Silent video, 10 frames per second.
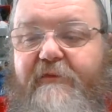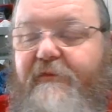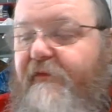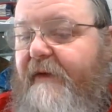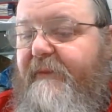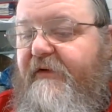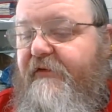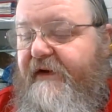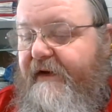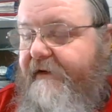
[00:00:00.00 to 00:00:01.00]

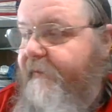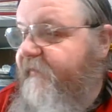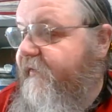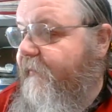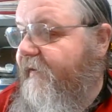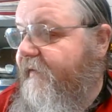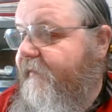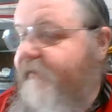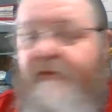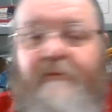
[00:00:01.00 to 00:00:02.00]
fragmentary kingdoms
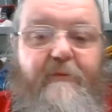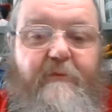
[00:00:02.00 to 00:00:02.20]
that